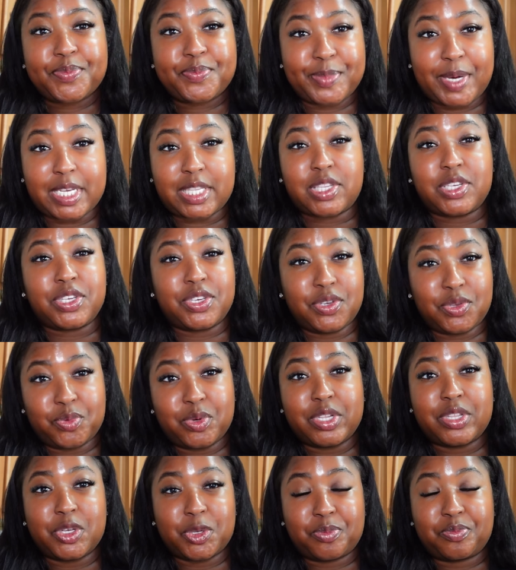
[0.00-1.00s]
I still use one
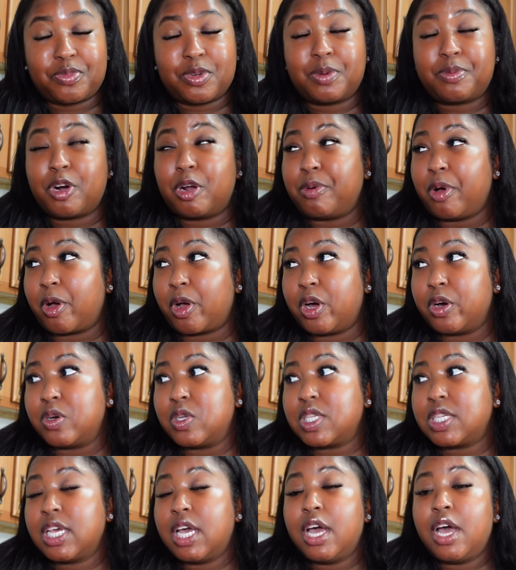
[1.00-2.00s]
of those promo
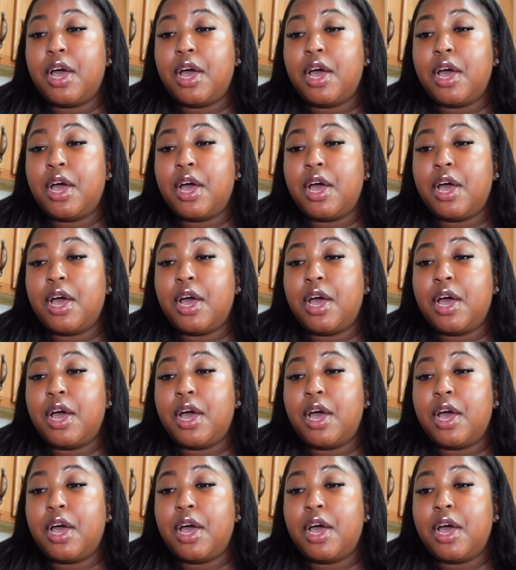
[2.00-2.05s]
codes.